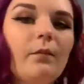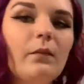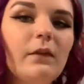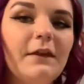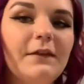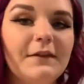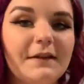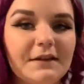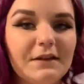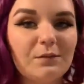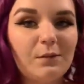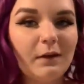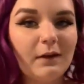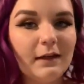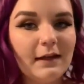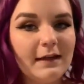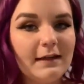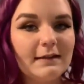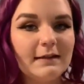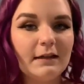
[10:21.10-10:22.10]
this is really
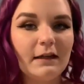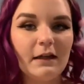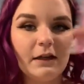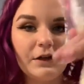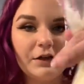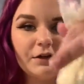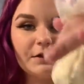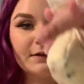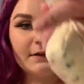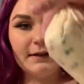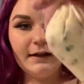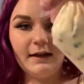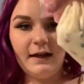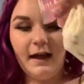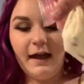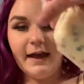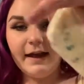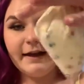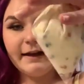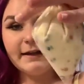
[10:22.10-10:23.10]
easy. You just get
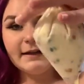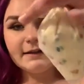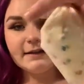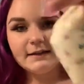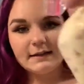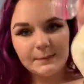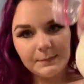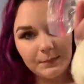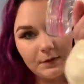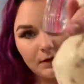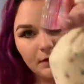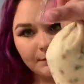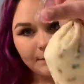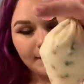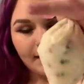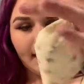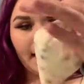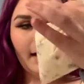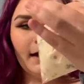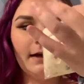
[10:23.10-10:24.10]
a Ziploc
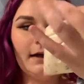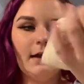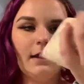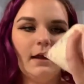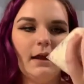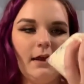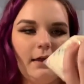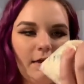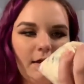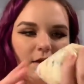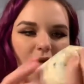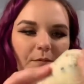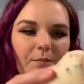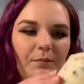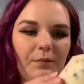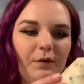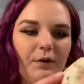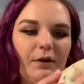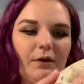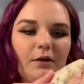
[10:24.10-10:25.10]
bag and then you
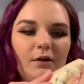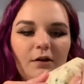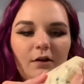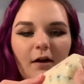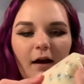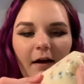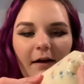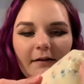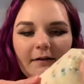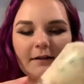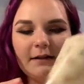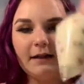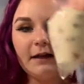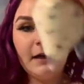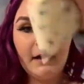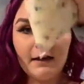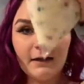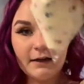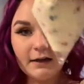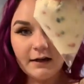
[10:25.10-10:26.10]
put your icing
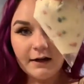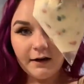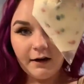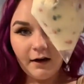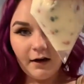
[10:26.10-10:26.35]
in here